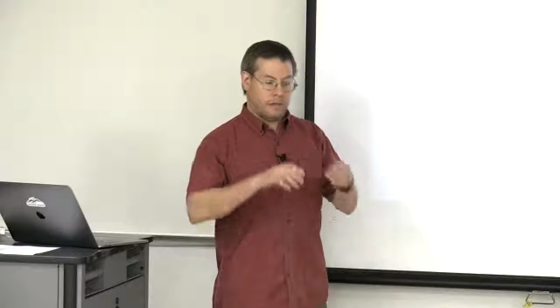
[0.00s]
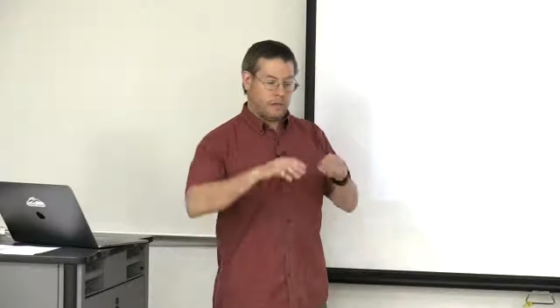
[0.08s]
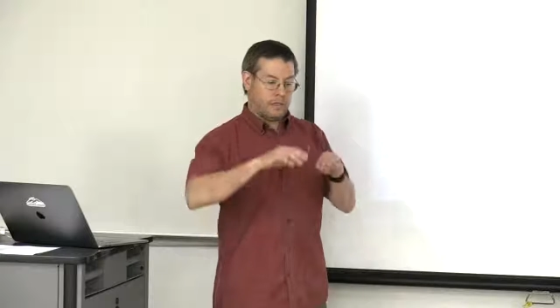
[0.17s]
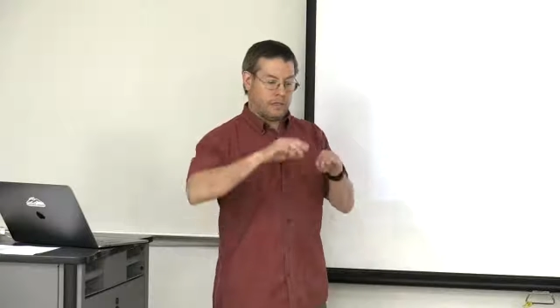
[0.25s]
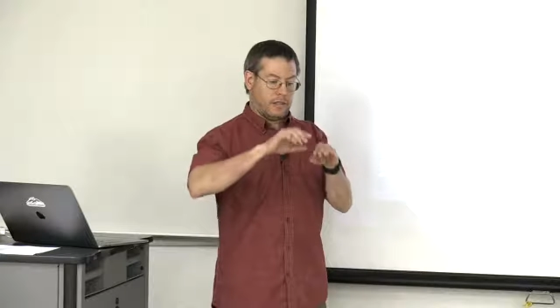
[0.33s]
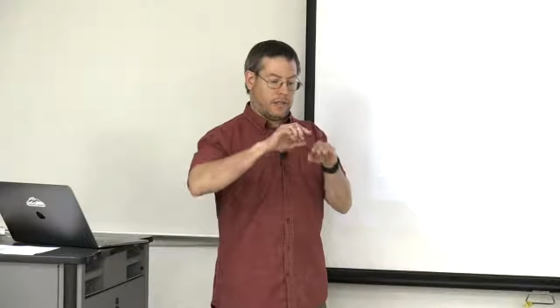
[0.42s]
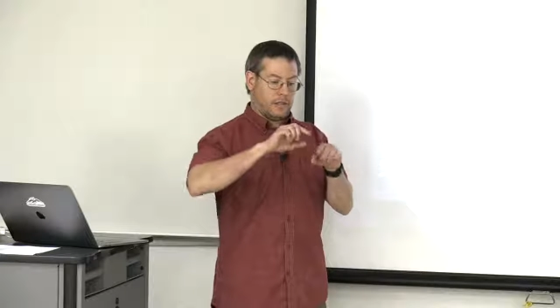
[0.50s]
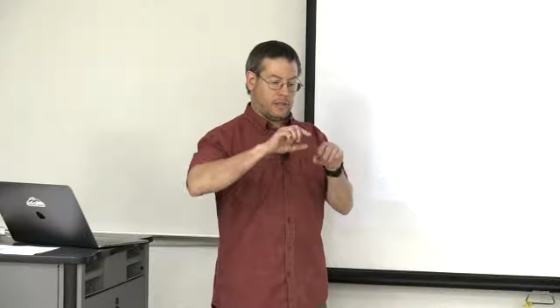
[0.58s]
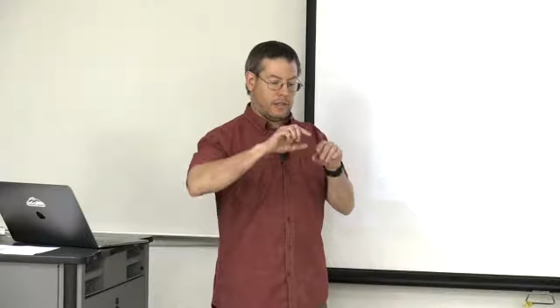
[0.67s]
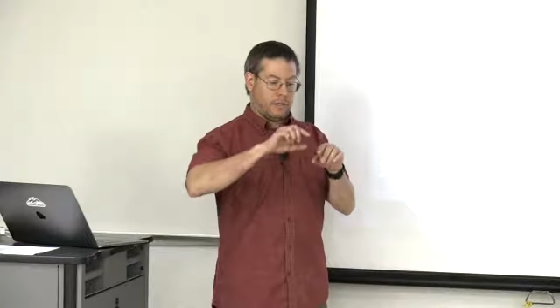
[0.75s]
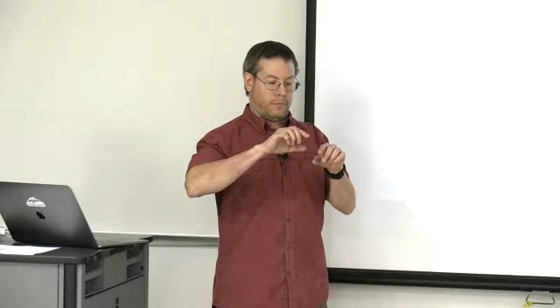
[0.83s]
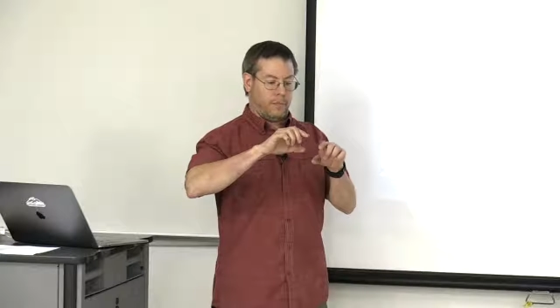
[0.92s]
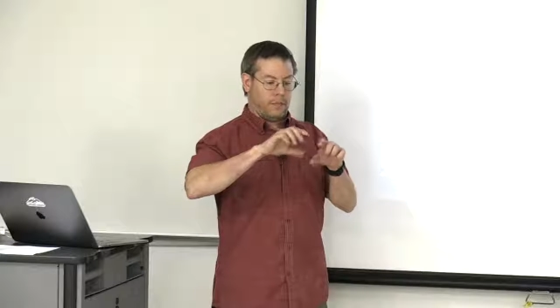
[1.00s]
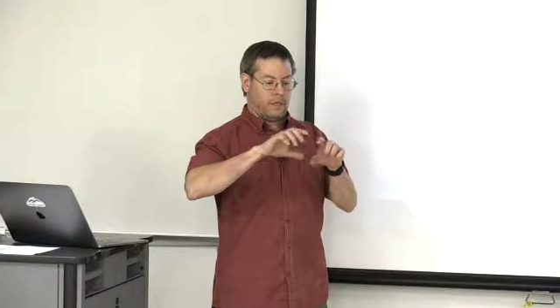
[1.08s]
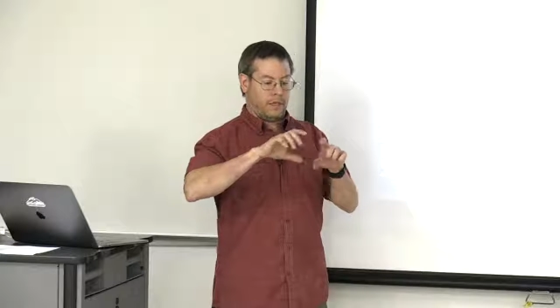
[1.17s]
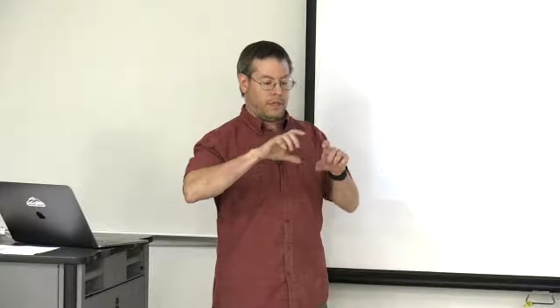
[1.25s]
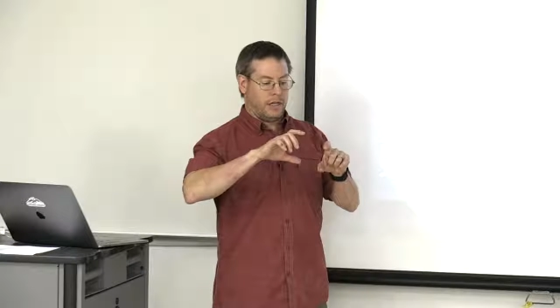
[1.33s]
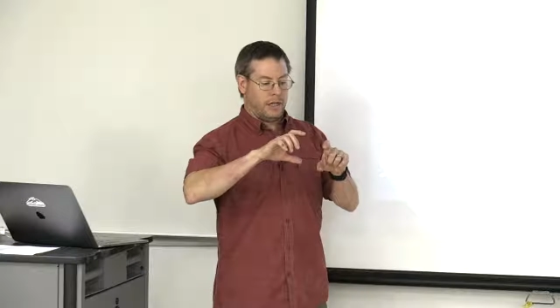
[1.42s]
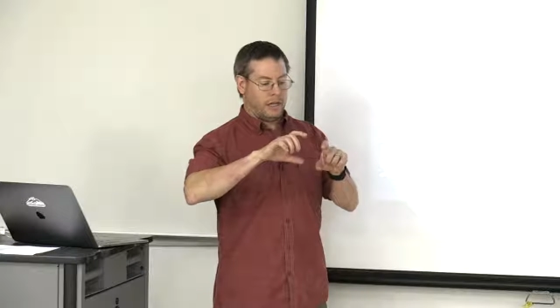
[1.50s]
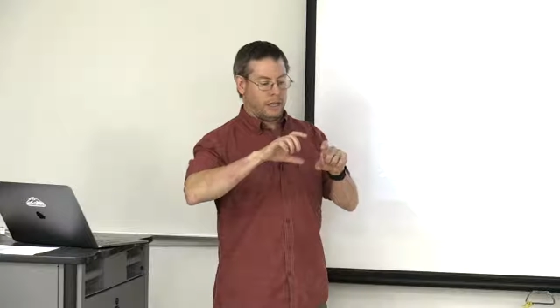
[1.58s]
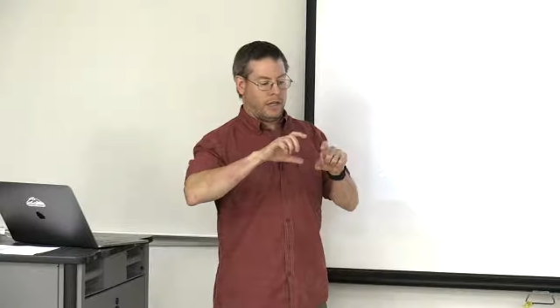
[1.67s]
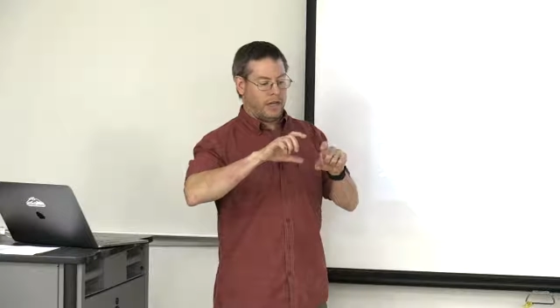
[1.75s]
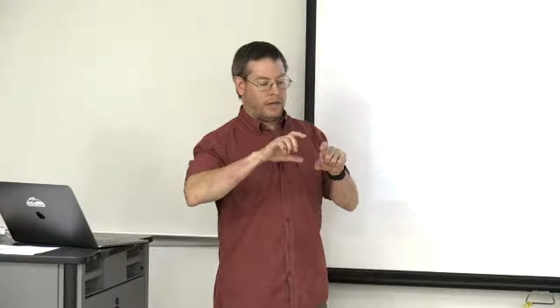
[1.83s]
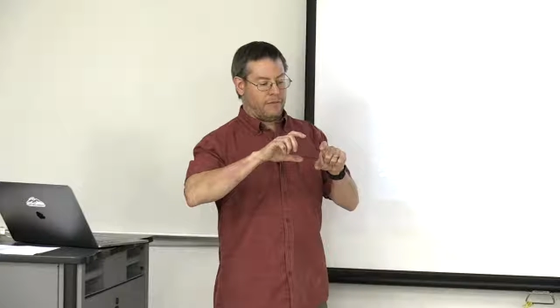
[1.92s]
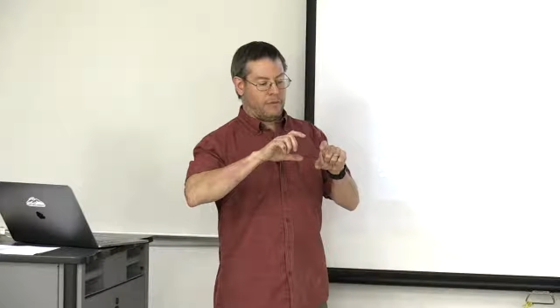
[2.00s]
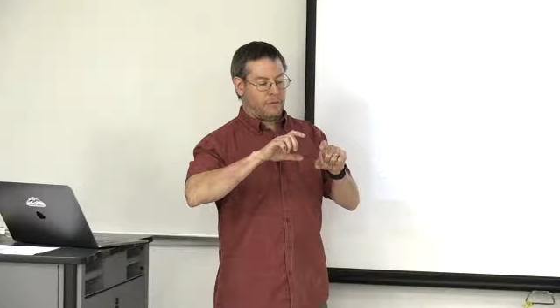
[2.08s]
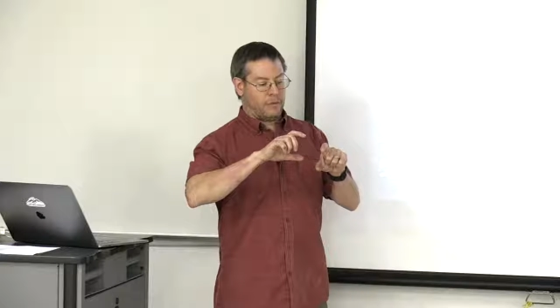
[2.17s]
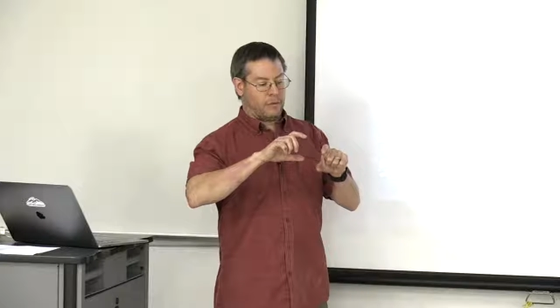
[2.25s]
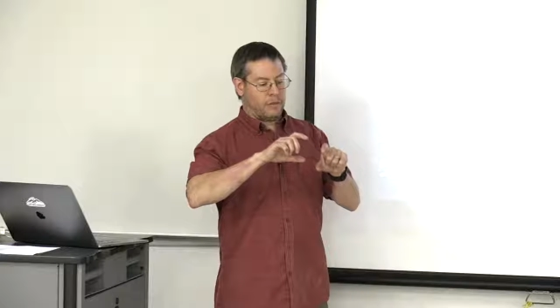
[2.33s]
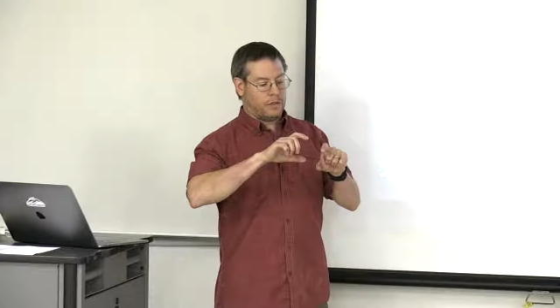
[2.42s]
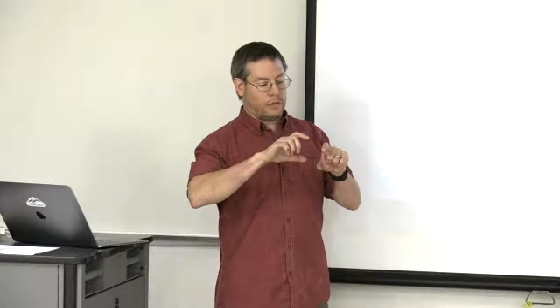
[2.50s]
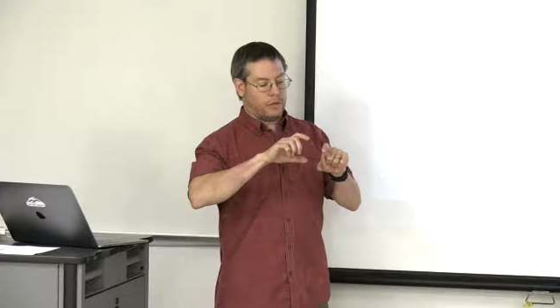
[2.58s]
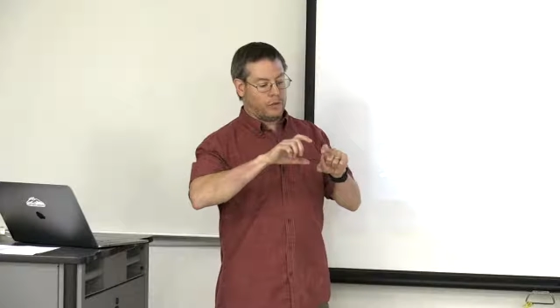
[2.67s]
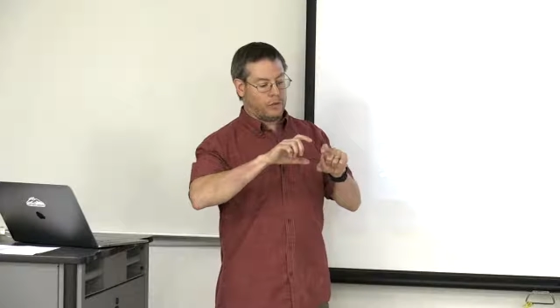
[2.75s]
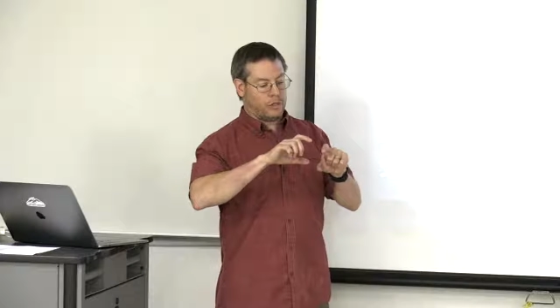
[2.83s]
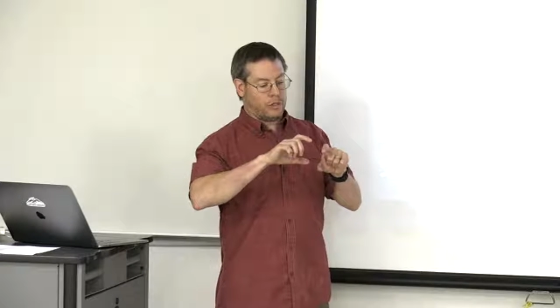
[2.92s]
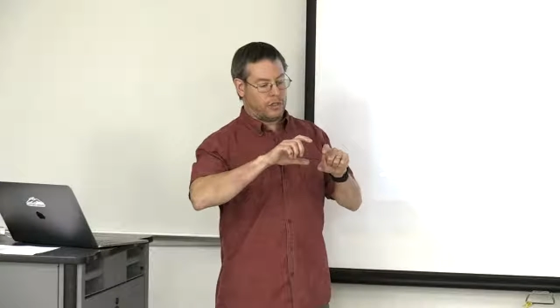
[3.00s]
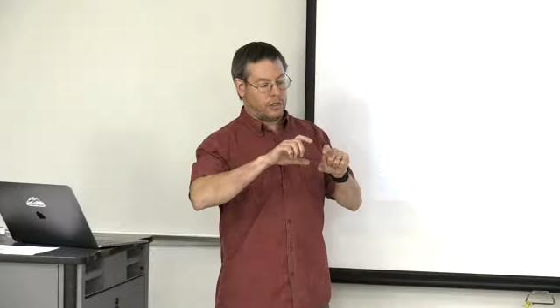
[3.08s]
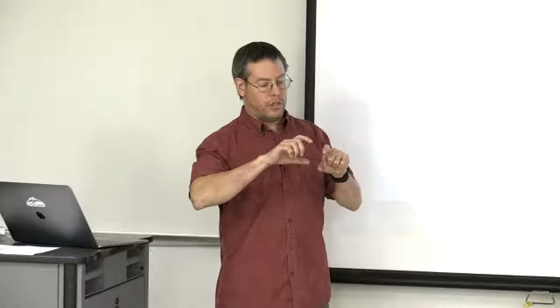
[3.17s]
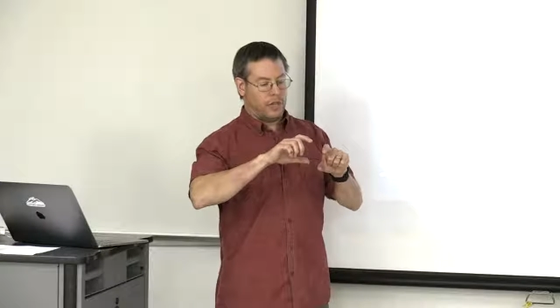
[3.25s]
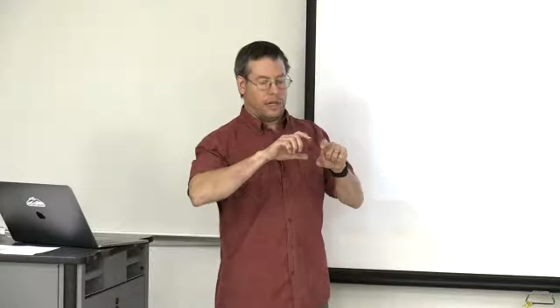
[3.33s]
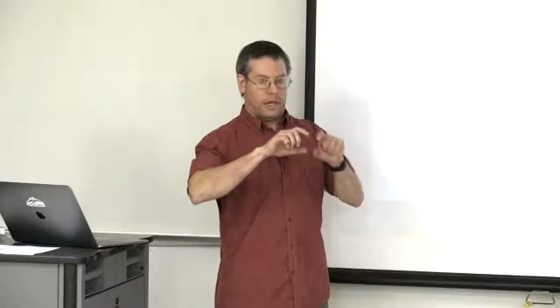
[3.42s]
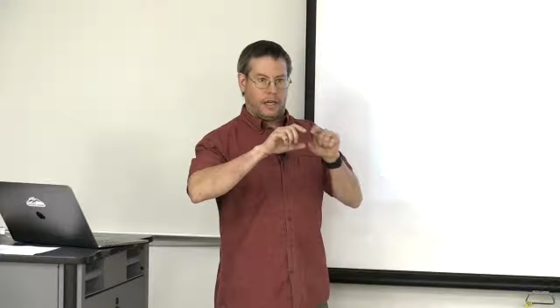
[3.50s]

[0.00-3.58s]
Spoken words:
So we can essentially put a heavy liquid solution